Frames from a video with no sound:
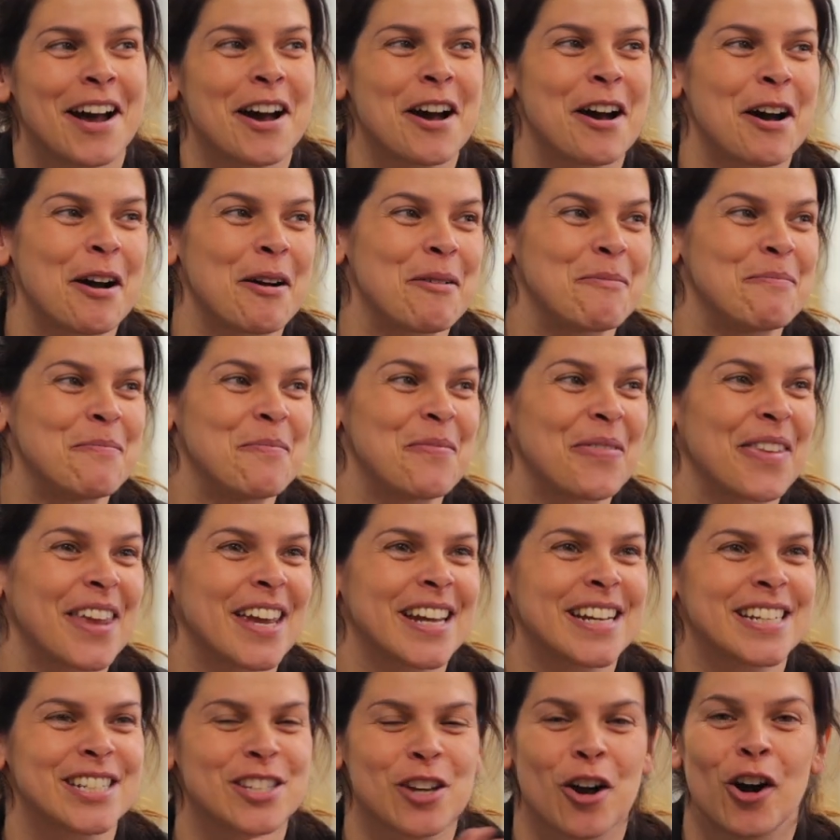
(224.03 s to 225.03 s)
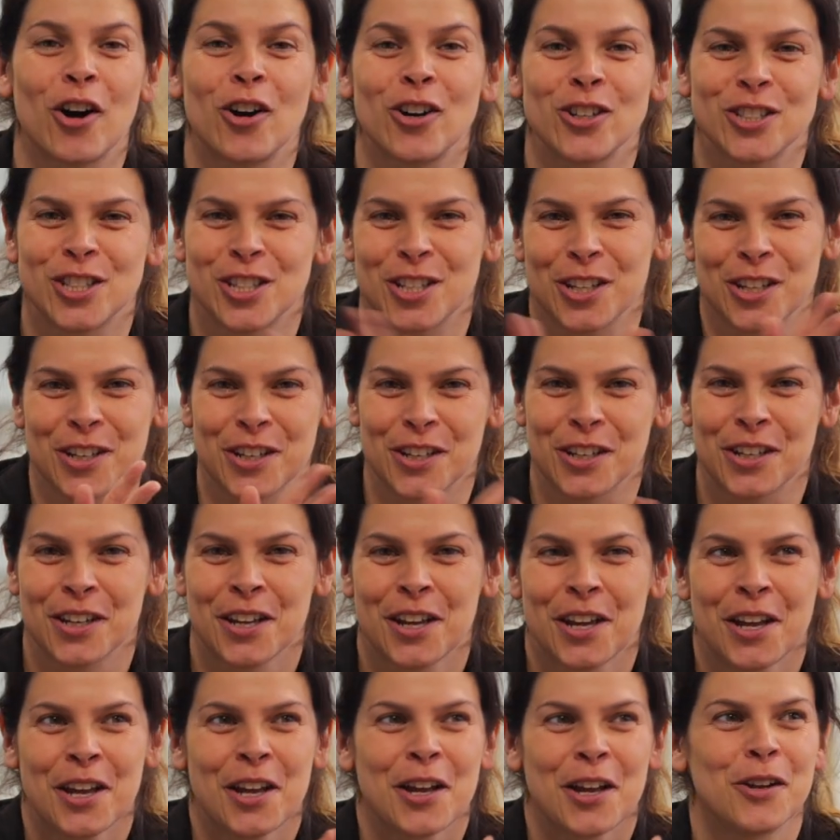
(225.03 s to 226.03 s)
It's hard to
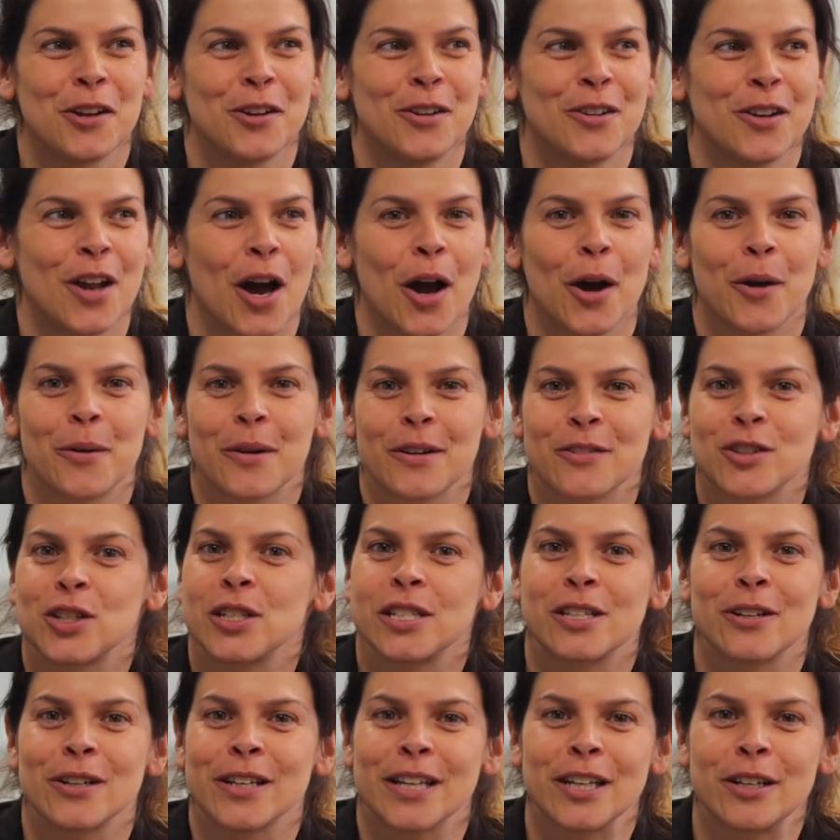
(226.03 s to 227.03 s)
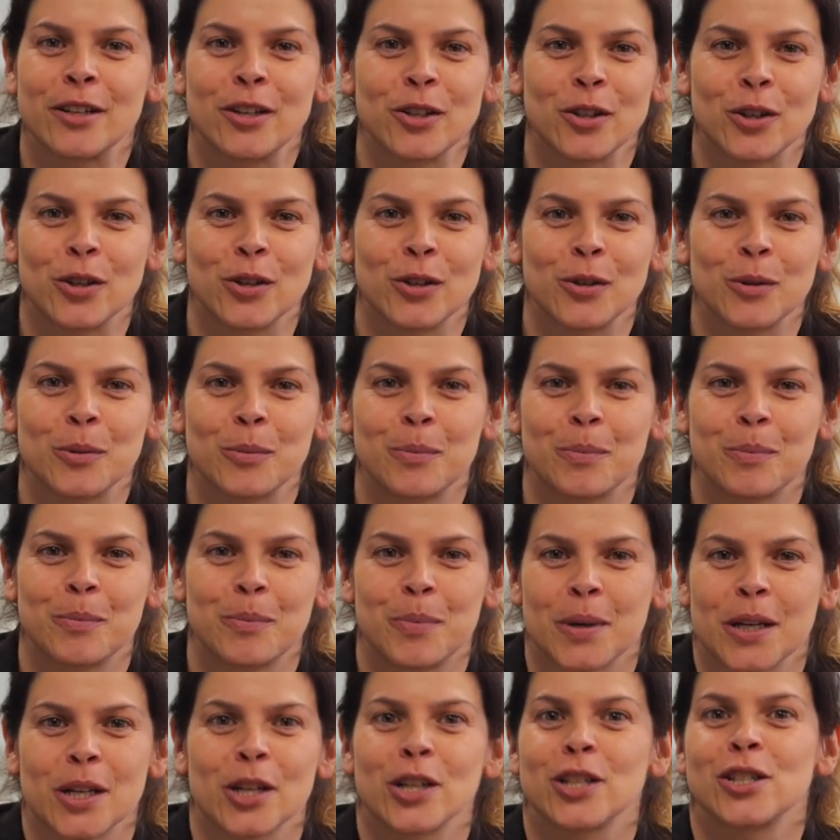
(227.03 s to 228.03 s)
know if she's looking at you
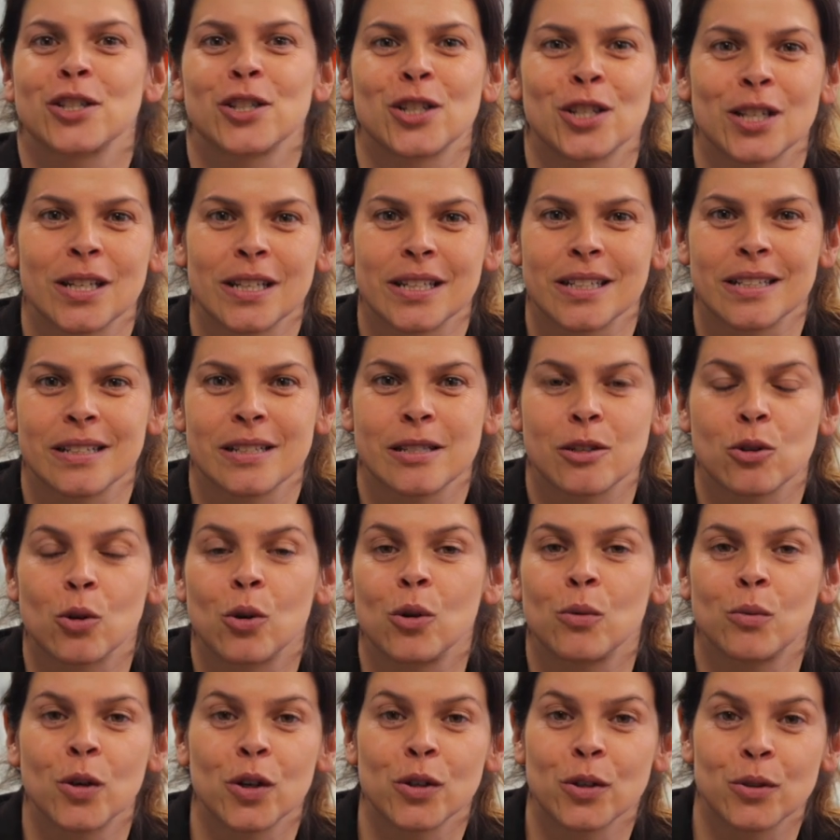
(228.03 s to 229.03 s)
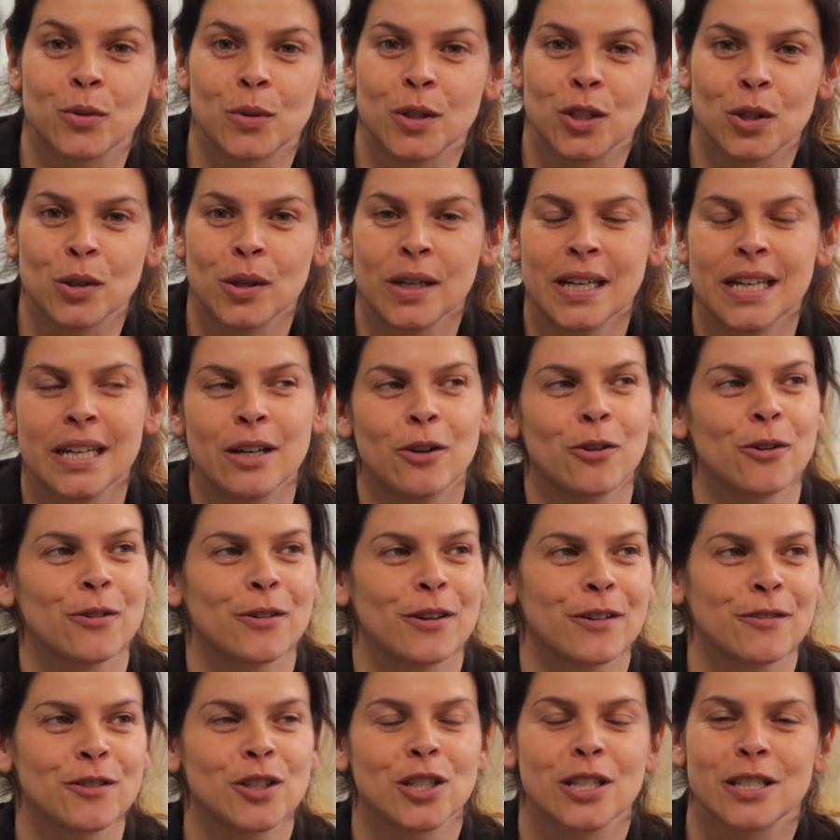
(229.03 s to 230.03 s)
because she saw what you were doing,
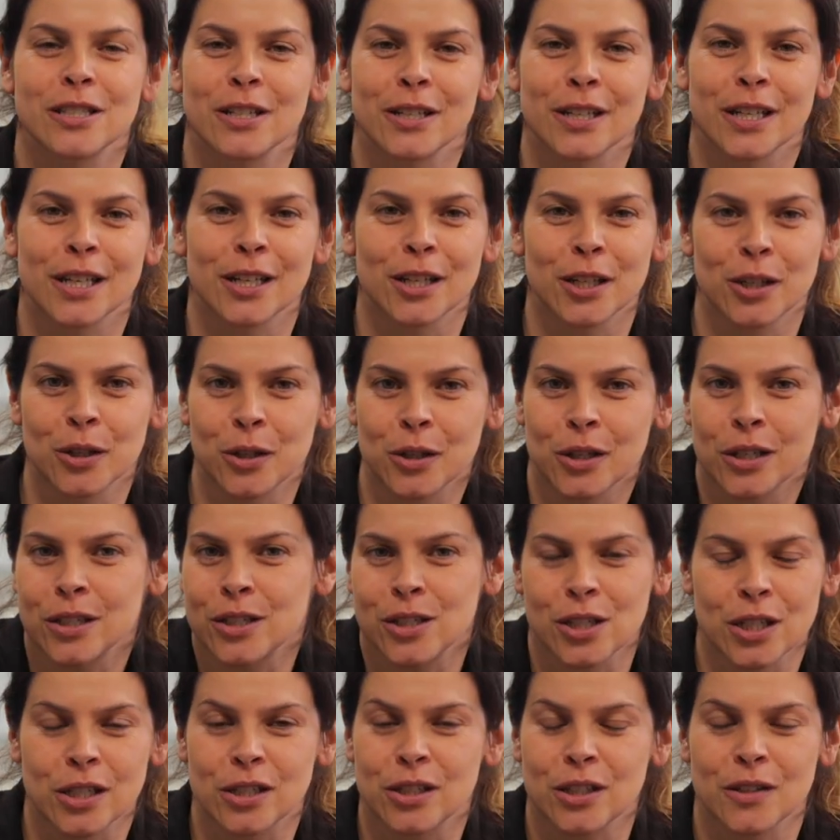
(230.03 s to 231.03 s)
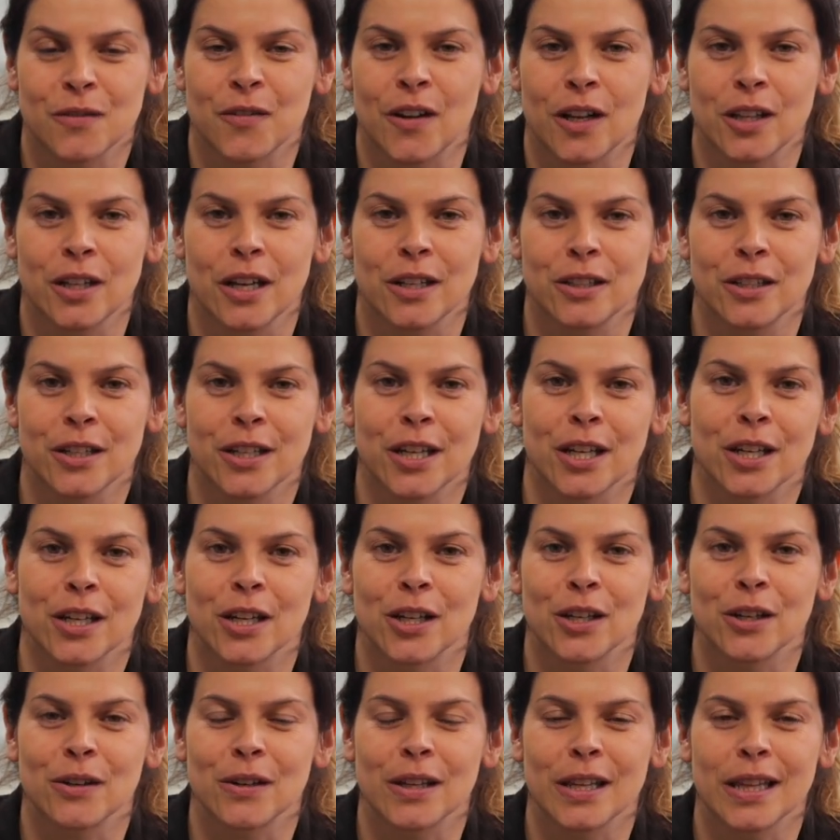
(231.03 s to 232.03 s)
or if she's looking at you because she just felt like
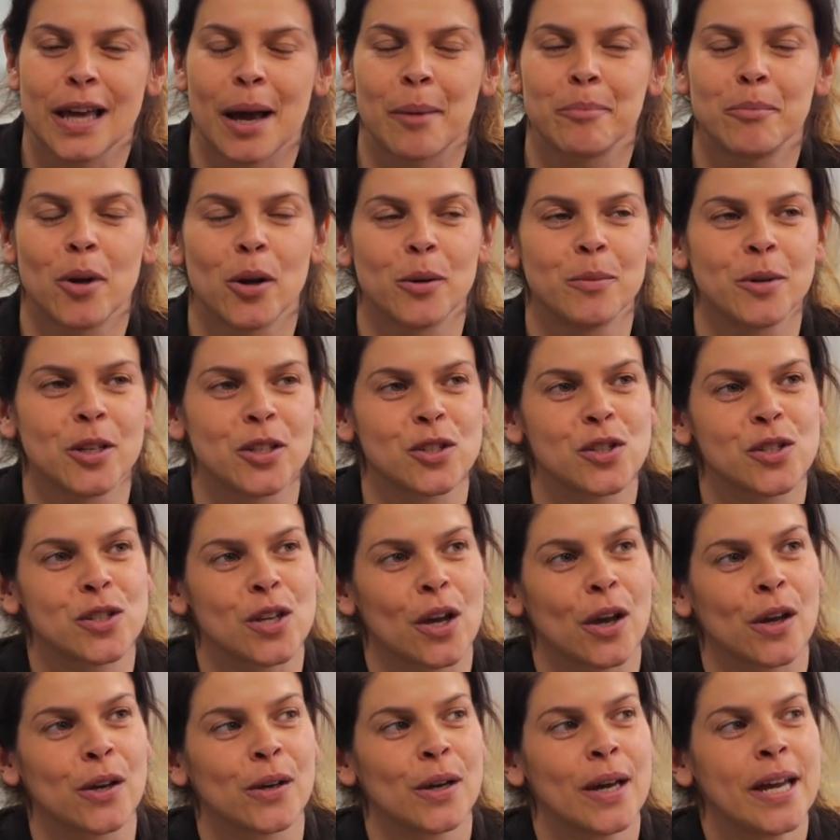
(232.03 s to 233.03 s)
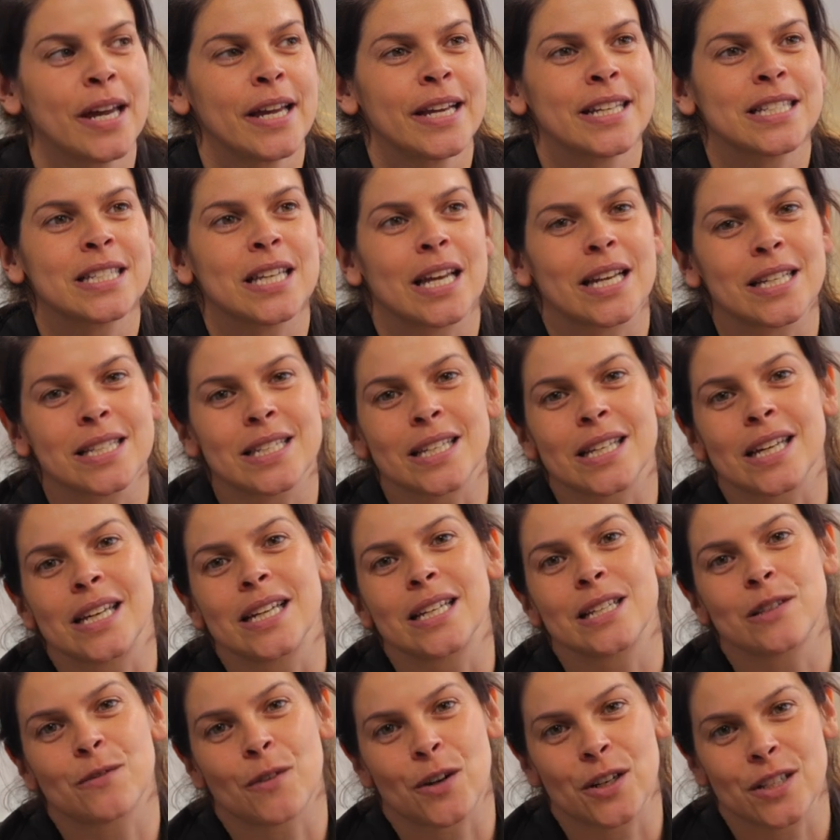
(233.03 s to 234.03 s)
looking at you at that moment. So testing
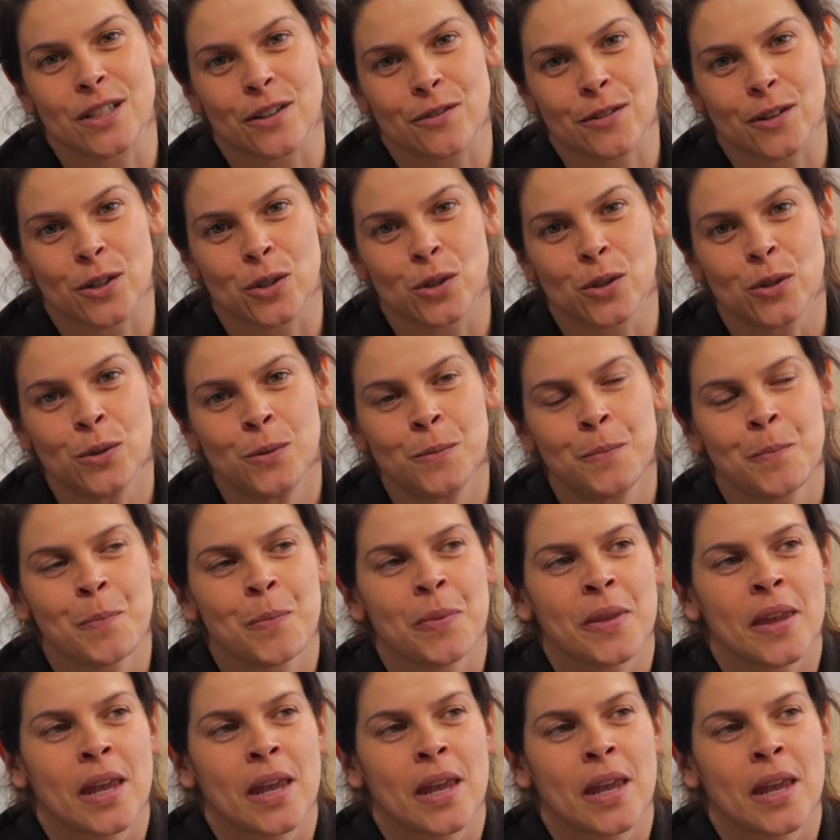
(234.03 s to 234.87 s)
it is very difficult.